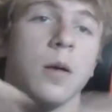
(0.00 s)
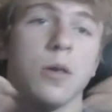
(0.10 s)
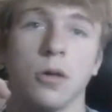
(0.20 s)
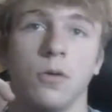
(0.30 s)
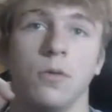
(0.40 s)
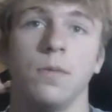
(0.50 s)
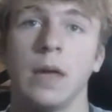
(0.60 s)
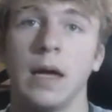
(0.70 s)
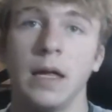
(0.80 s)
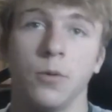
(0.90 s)
So,
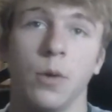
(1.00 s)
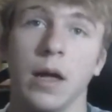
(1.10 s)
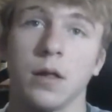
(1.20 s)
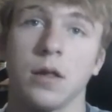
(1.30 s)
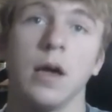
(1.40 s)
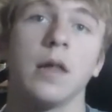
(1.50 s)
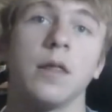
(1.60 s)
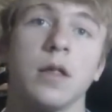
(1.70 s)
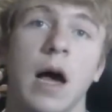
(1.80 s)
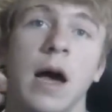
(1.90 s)
anyways,
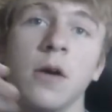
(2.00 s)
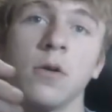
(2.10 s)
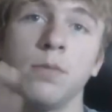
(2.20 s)
this ion